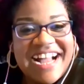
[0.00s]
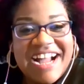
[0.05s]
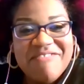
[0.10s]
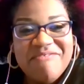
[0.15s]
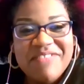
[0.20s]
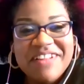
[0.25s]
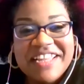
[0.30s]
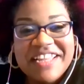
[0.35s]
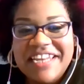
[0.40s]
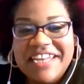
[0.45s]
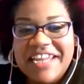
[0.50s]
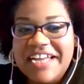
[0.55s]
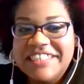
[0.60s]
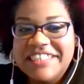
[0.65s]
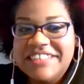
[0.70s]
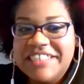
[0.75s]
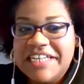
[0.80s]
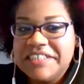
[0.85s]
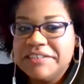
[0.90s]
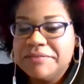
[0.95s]
I'm, can
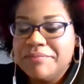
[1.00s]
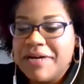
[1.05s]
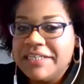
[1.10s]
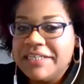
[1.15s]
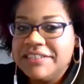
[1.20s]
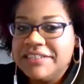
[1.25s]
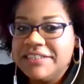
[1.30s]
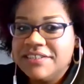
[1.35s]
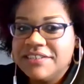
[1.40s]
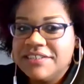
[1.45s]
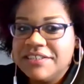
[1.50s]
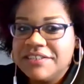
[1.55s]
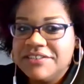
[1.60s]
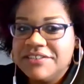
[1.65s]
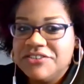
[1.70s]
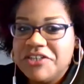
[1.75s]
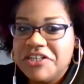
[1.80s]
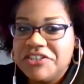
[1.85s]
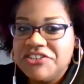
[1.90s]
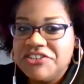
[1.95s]
I test my
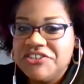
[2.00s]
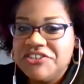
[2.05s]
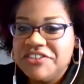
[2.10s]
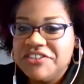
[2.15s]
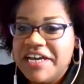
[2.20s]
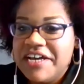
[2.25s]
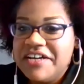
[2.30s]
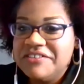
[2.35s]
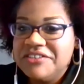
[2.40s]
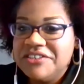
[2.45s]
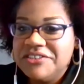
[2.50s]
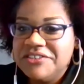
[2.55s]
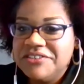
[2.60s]
structure now?